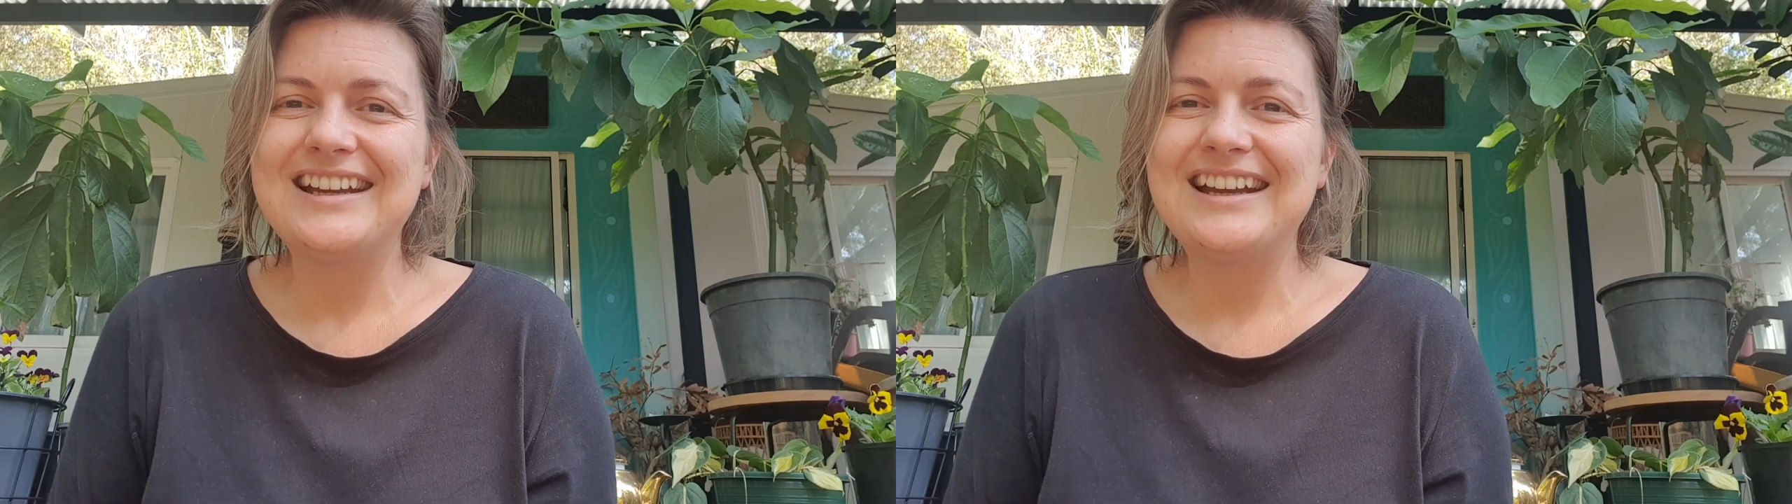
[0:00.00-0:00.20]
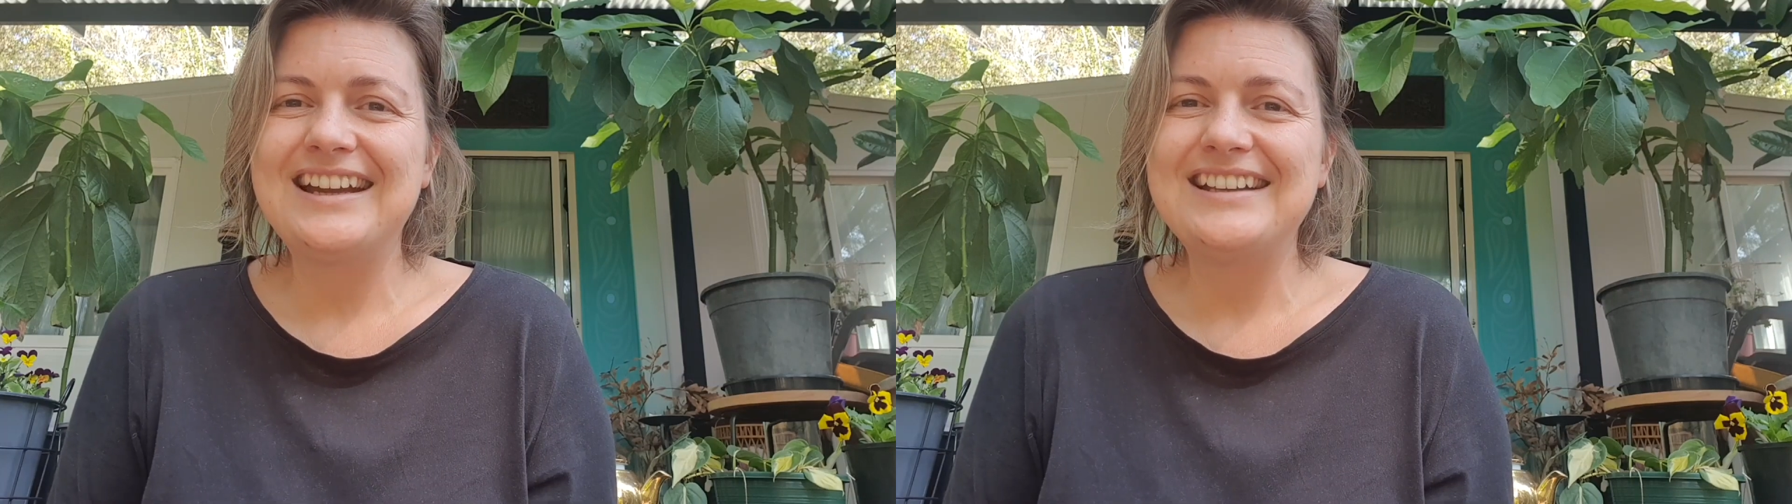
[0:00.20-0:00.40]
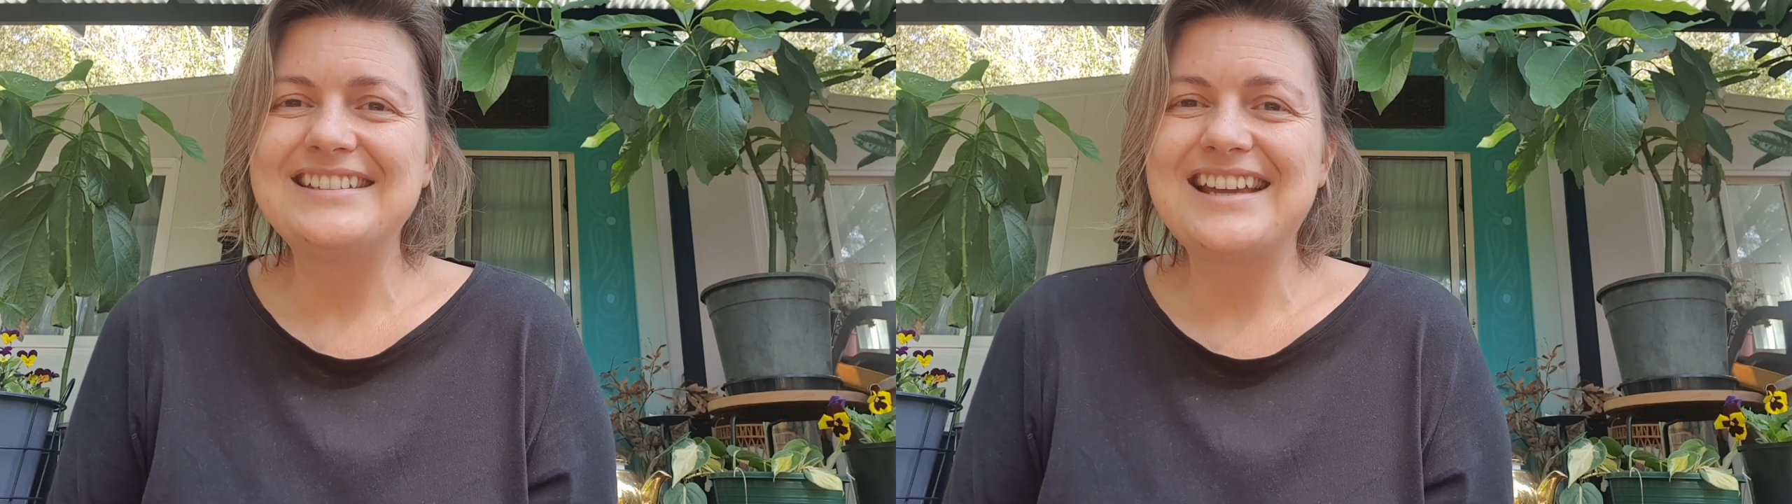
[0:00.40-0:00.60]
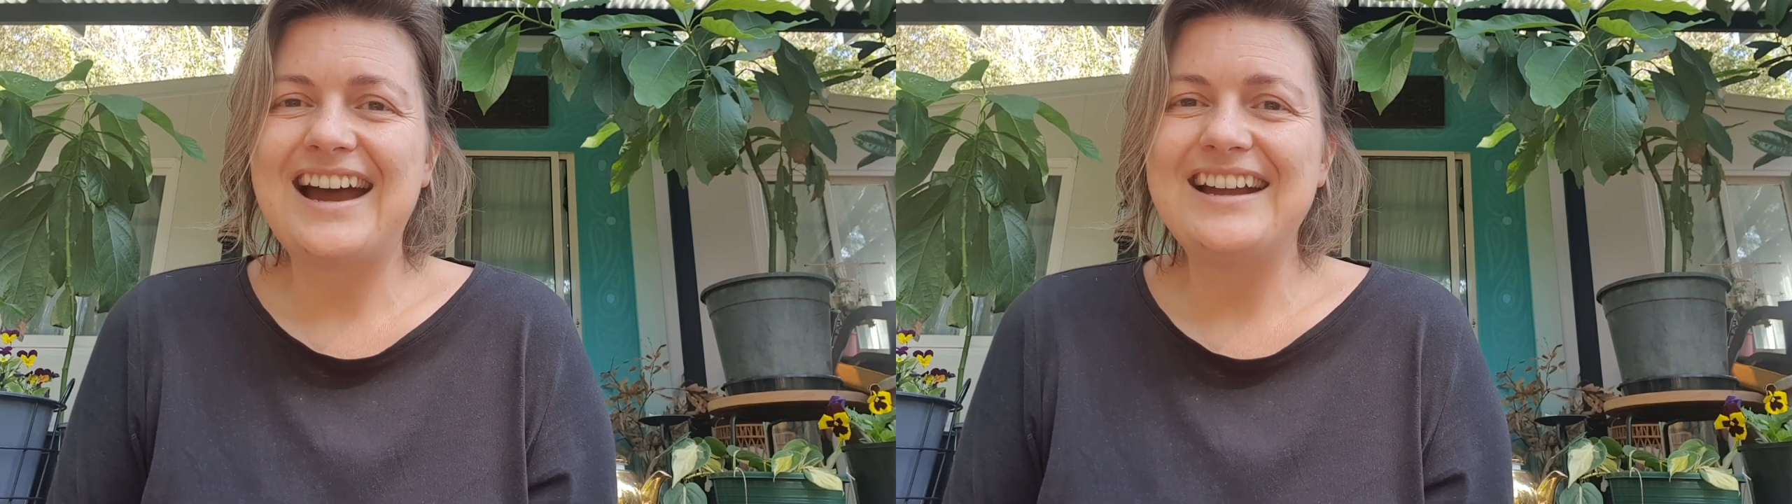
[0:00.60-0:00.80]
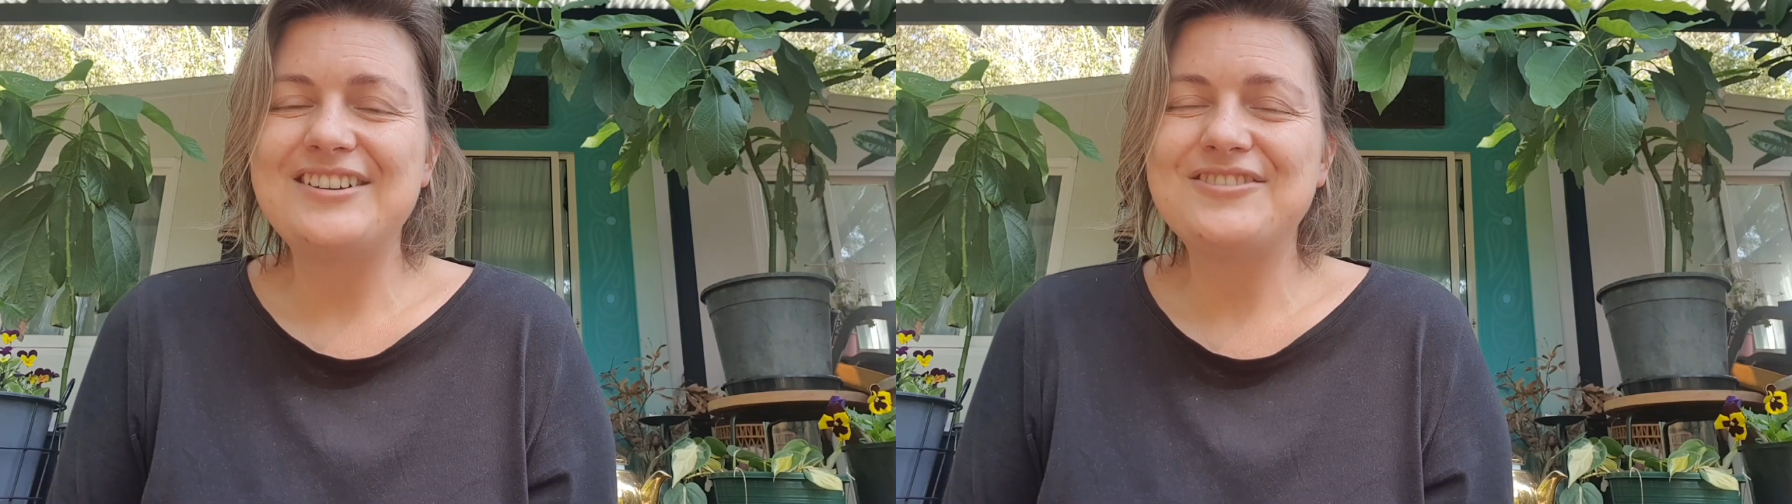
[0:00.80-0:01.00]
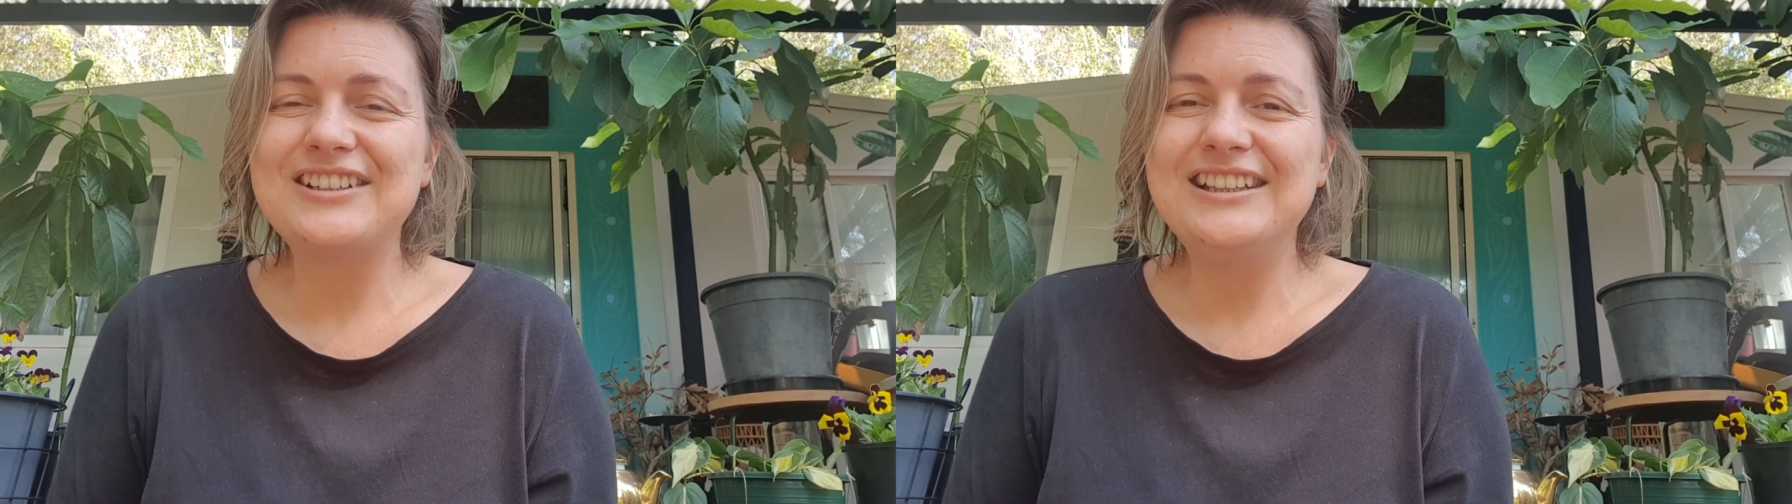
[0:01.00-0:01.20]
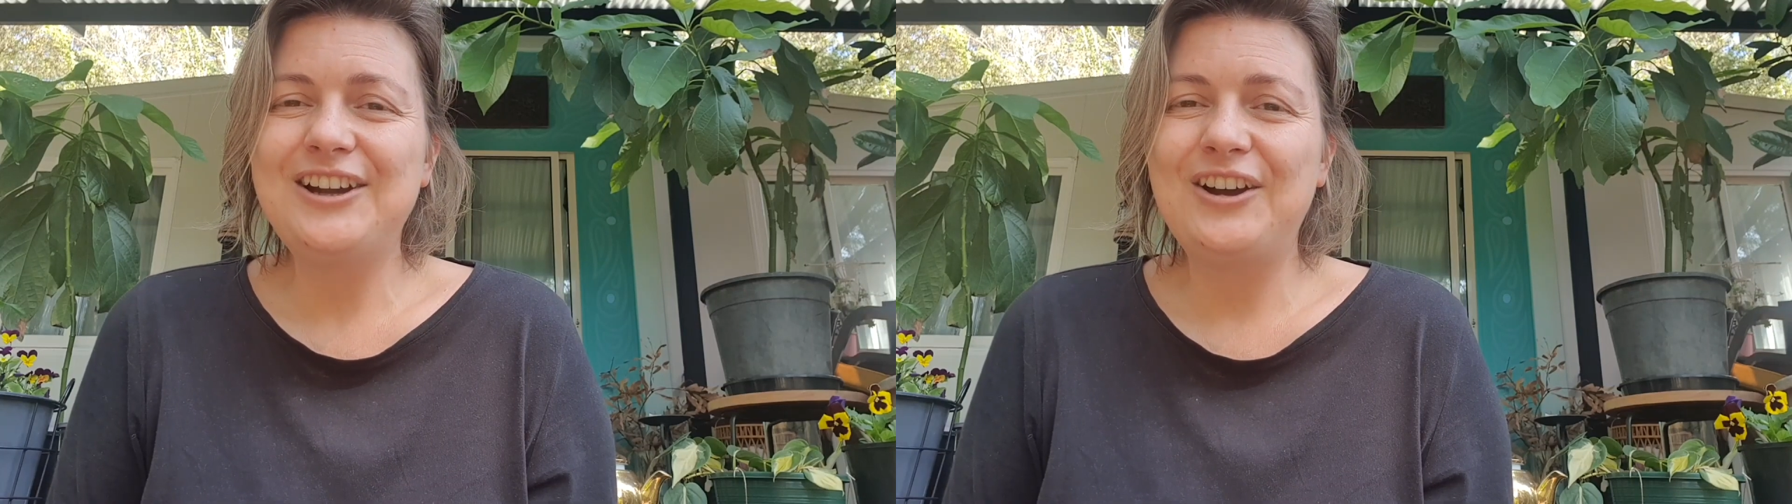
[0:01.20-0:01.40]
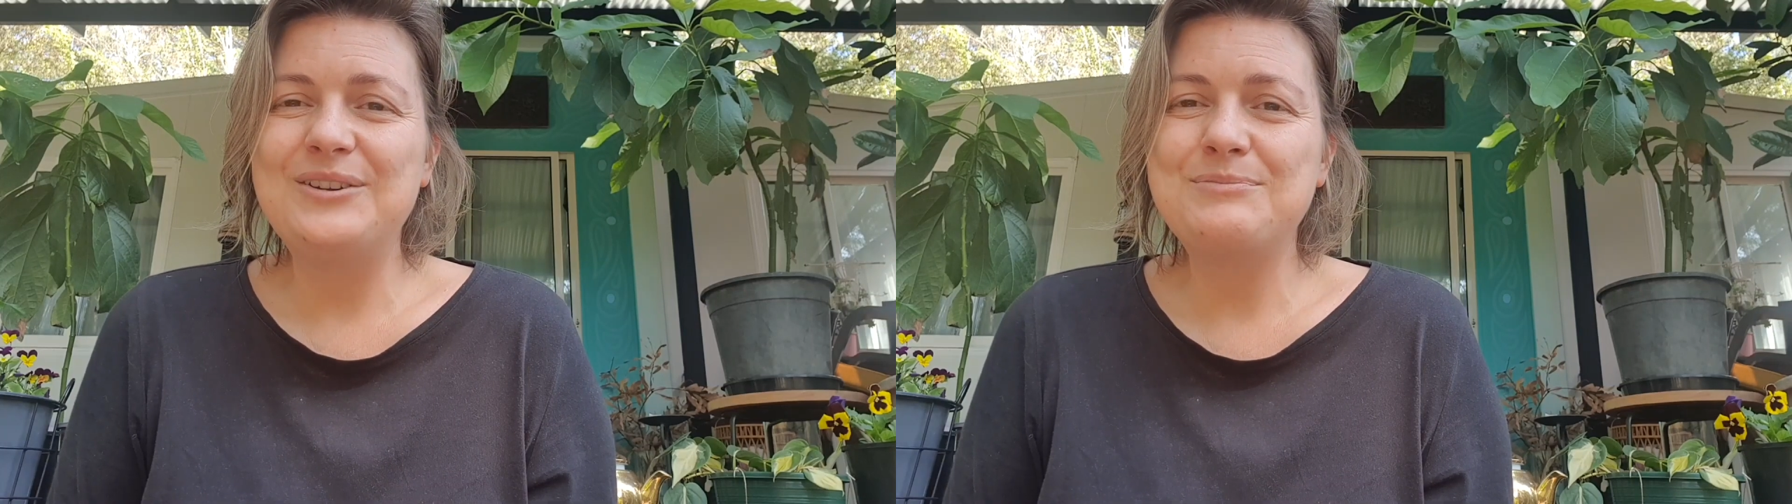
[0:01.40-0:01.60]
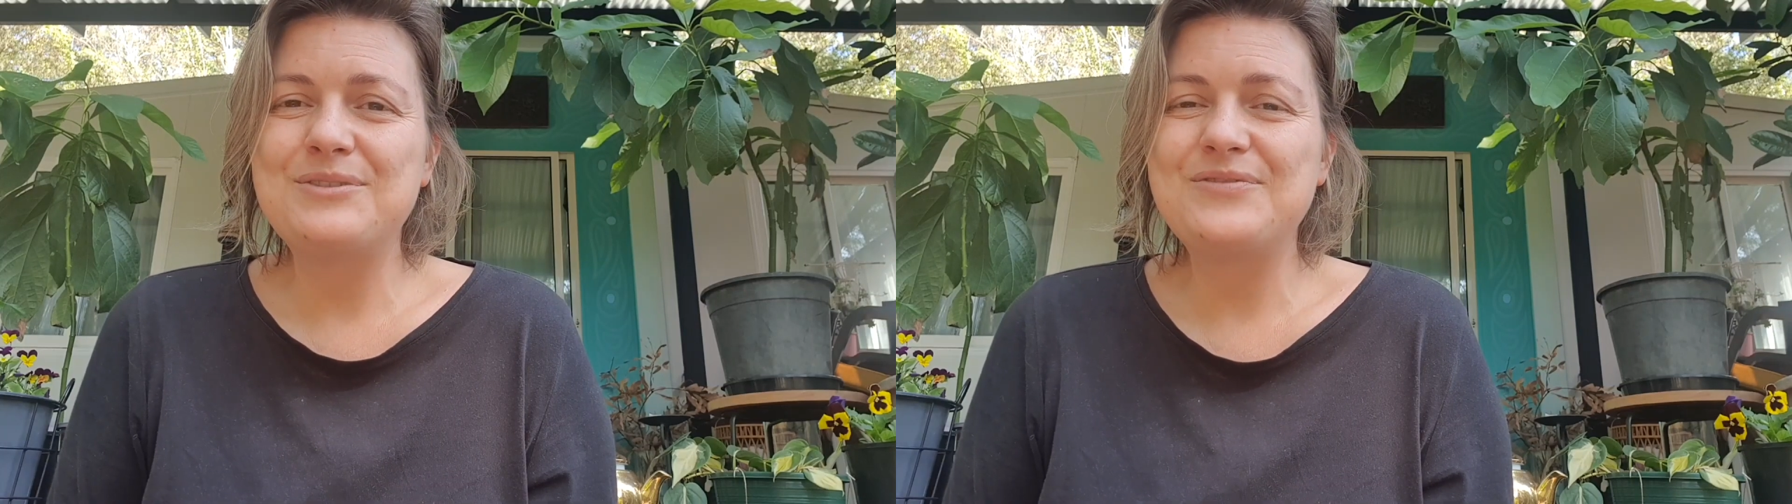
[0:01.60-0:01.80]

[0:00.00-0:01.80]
And I really hope